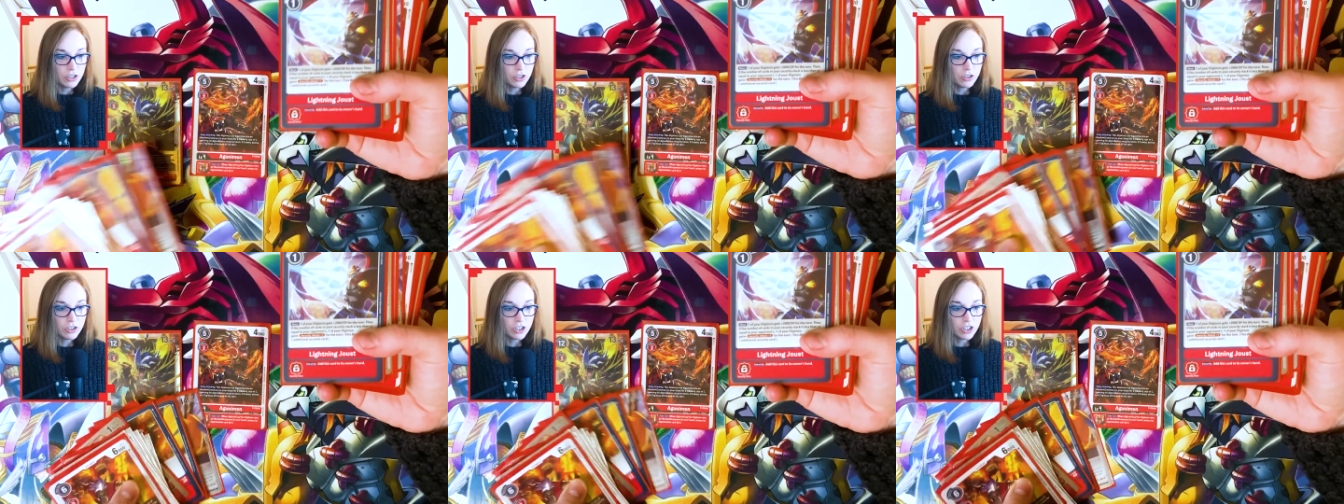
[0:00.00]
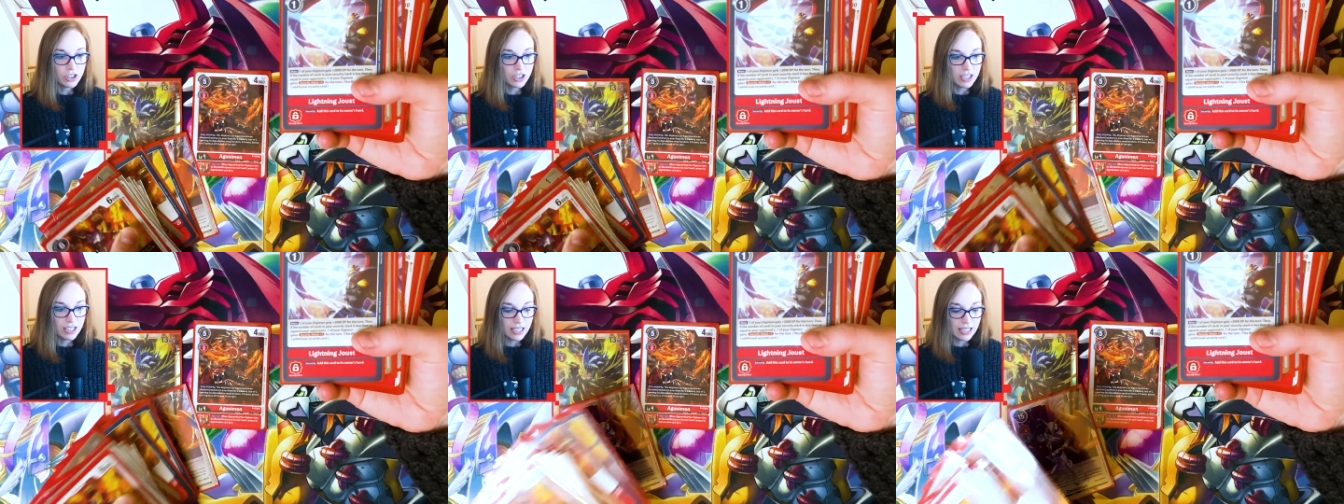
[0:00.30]
you're
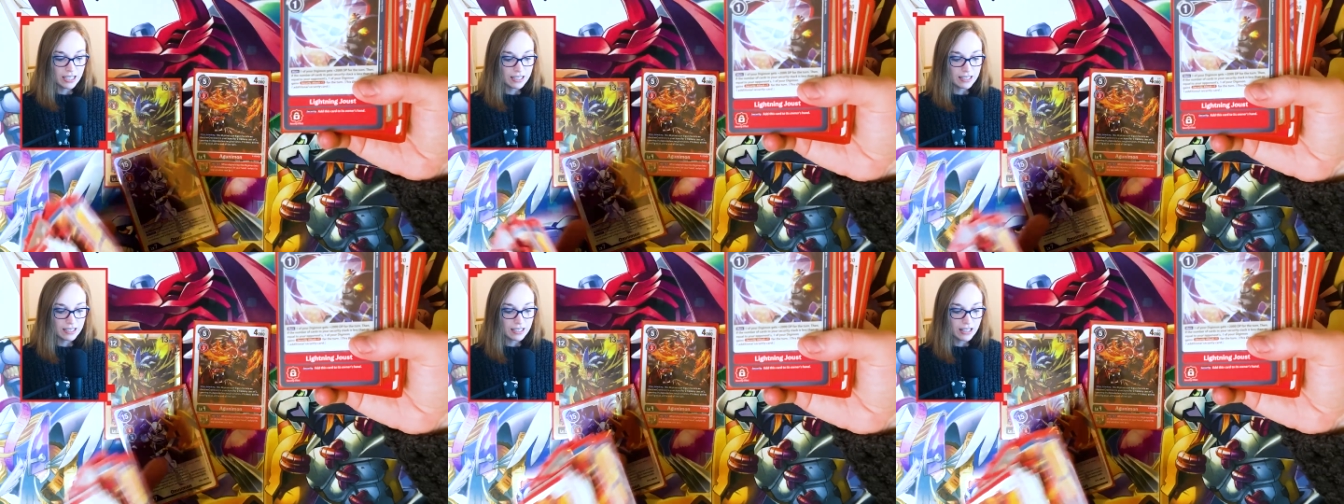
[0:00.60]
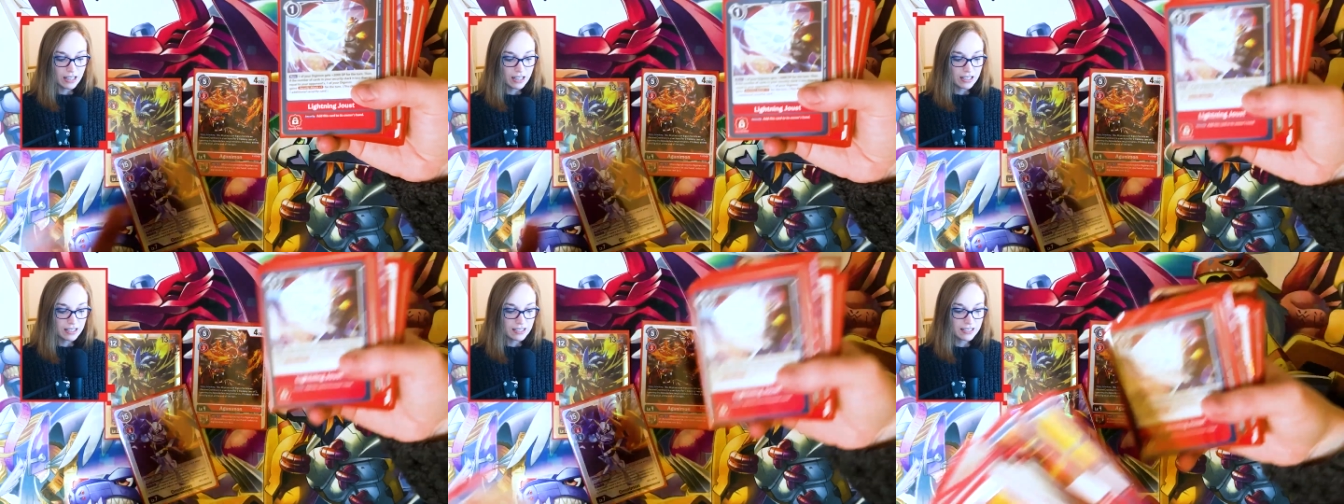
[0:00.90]
gonna need
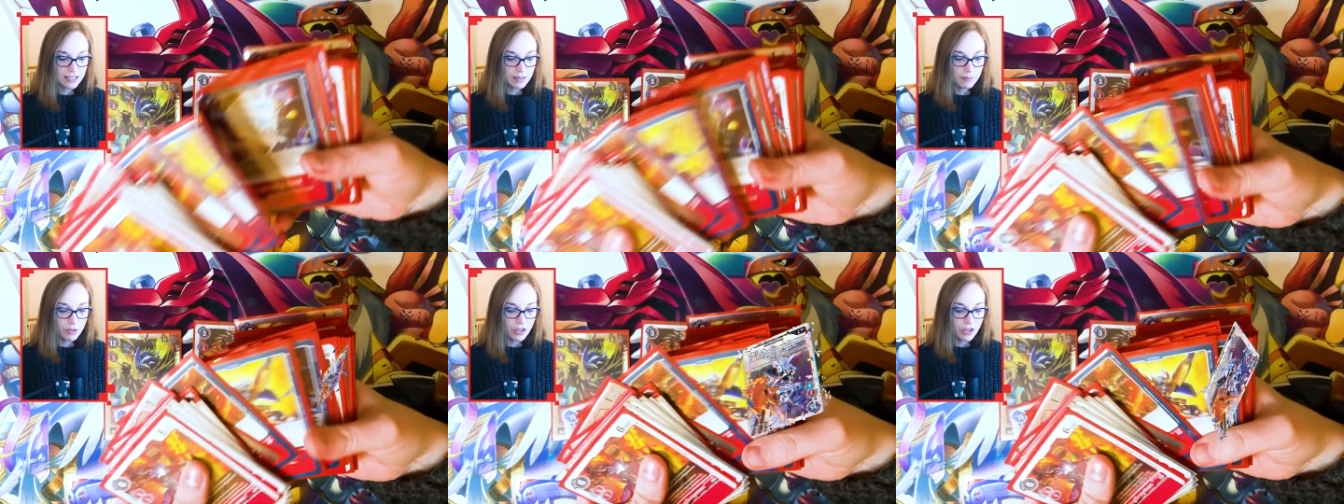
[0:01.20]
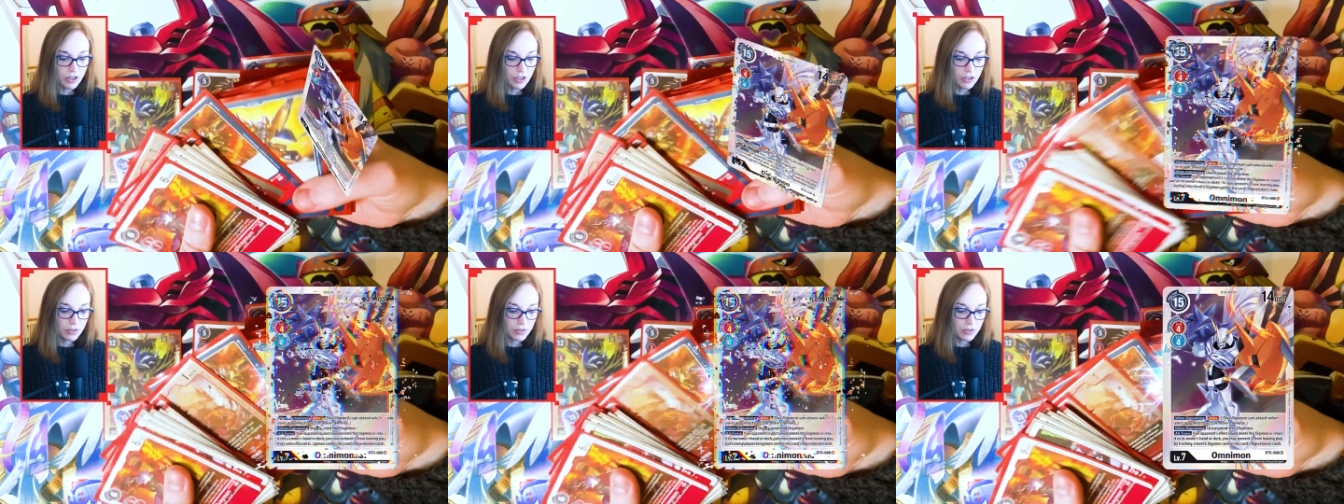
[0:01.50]
some of
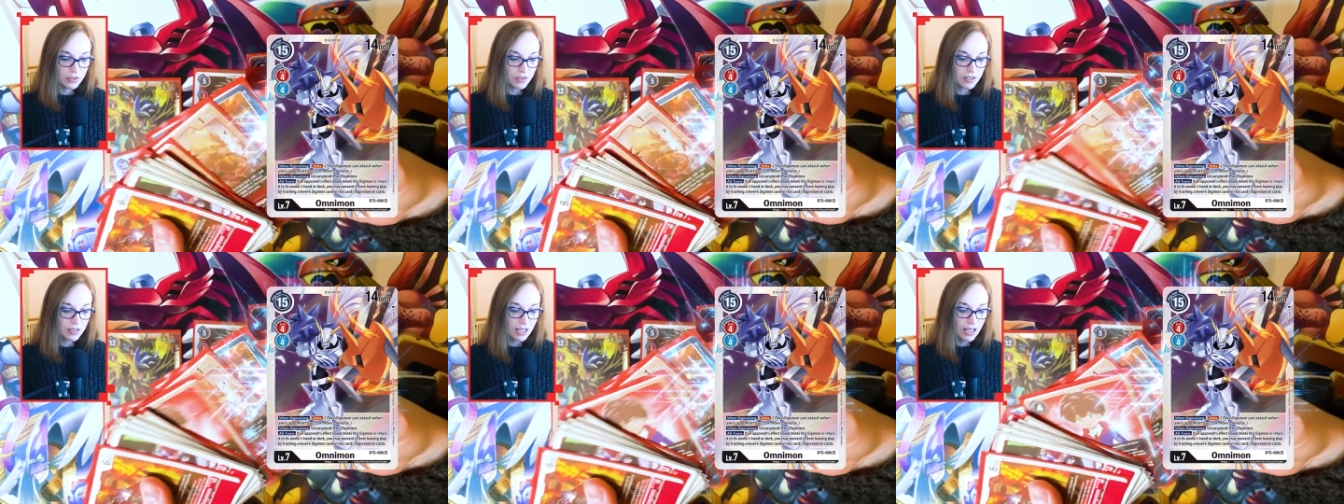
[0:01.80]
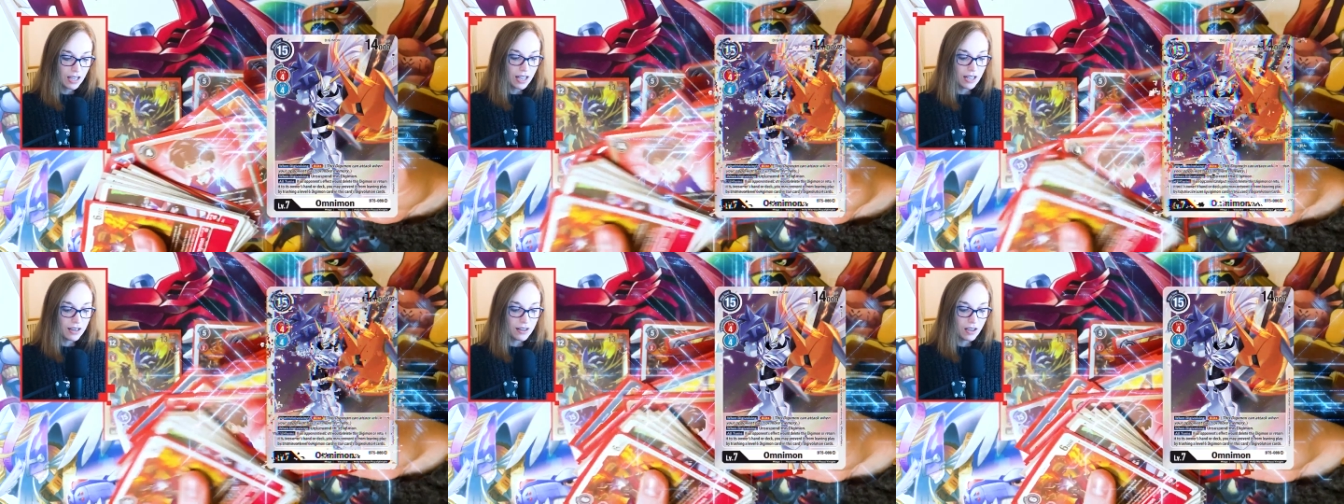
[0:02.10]
those,
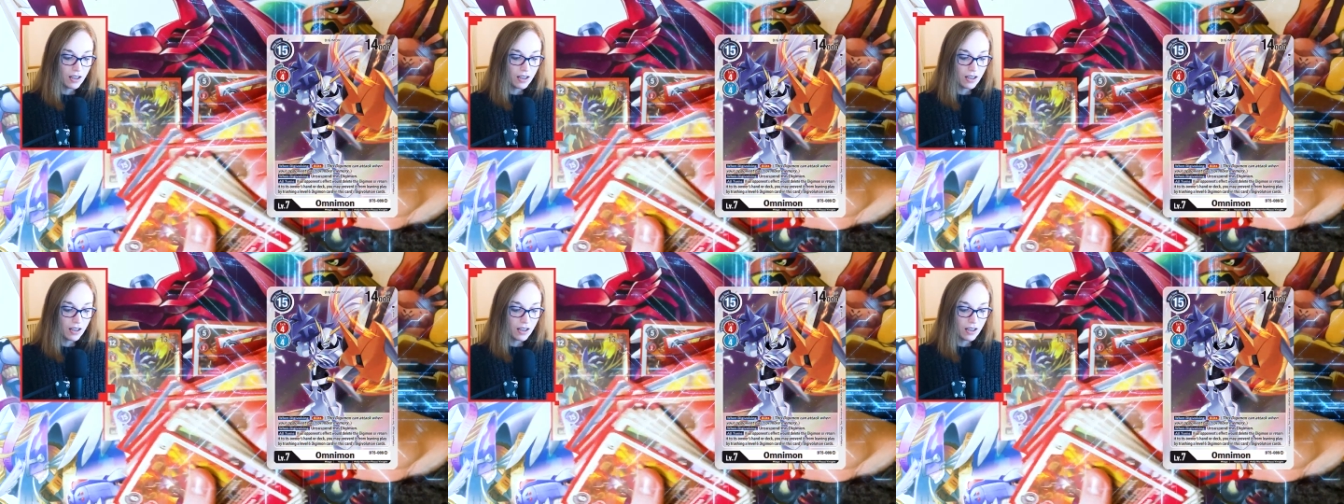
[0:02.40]
and